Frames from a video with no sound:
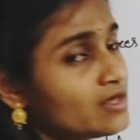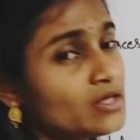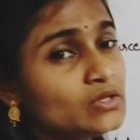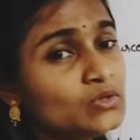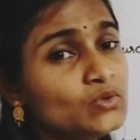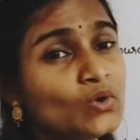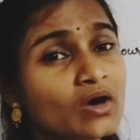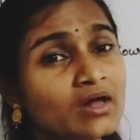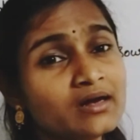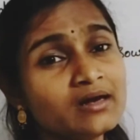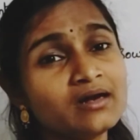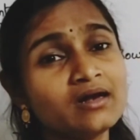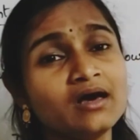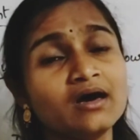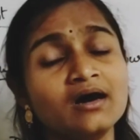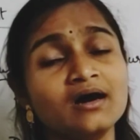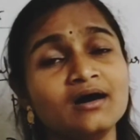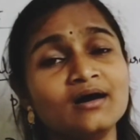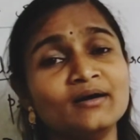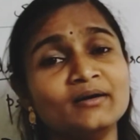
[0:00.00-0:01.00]
You
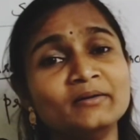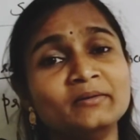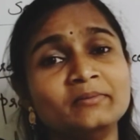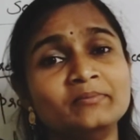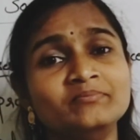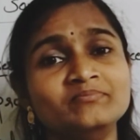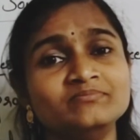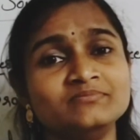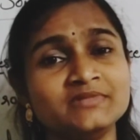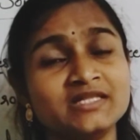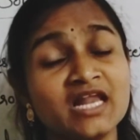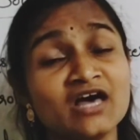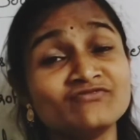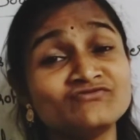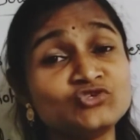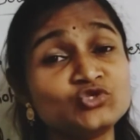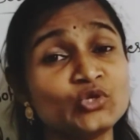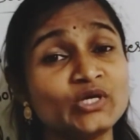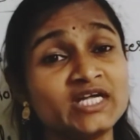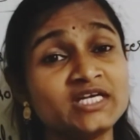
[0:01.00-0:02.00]
all love
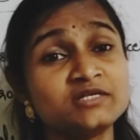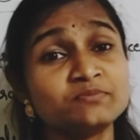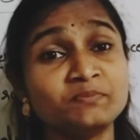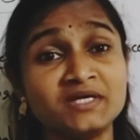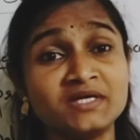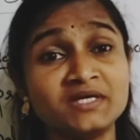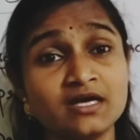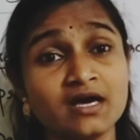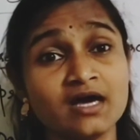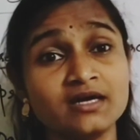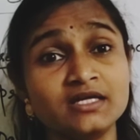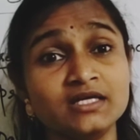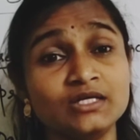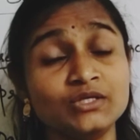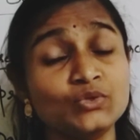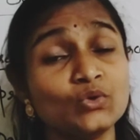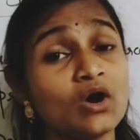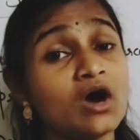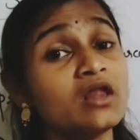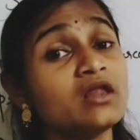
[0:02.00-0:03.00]
to eat biryani.
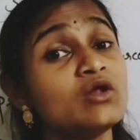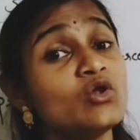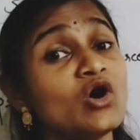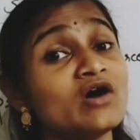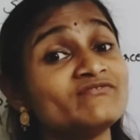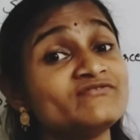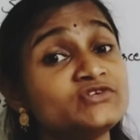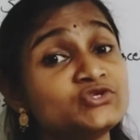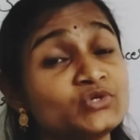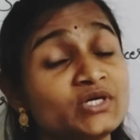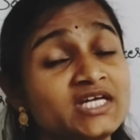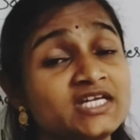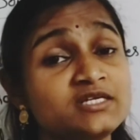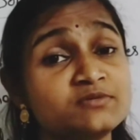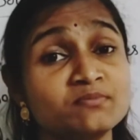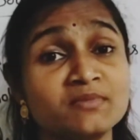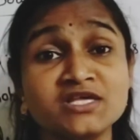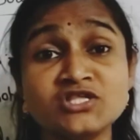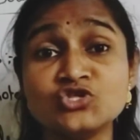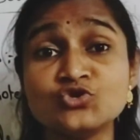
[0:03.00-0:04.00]
You all love to eat
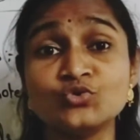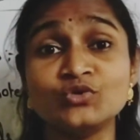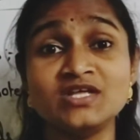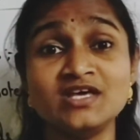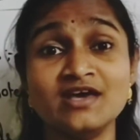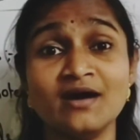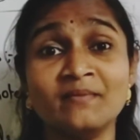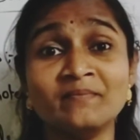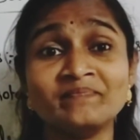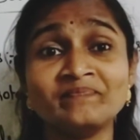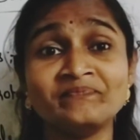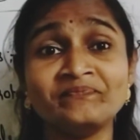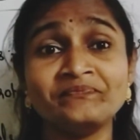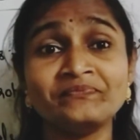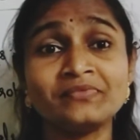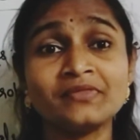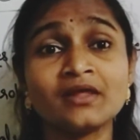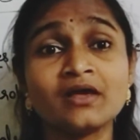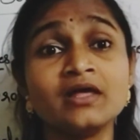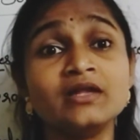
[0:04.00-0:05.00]
Manchuria,
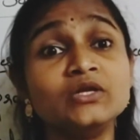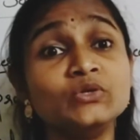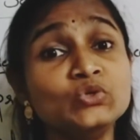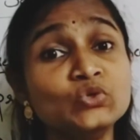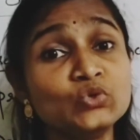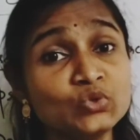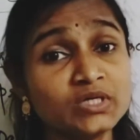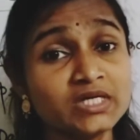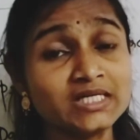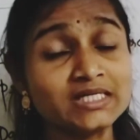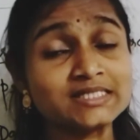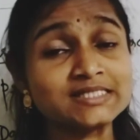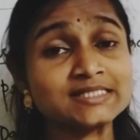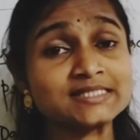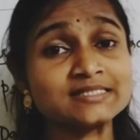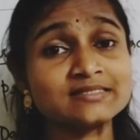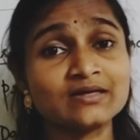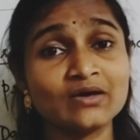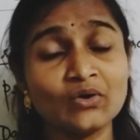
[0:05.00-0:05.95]
noodles.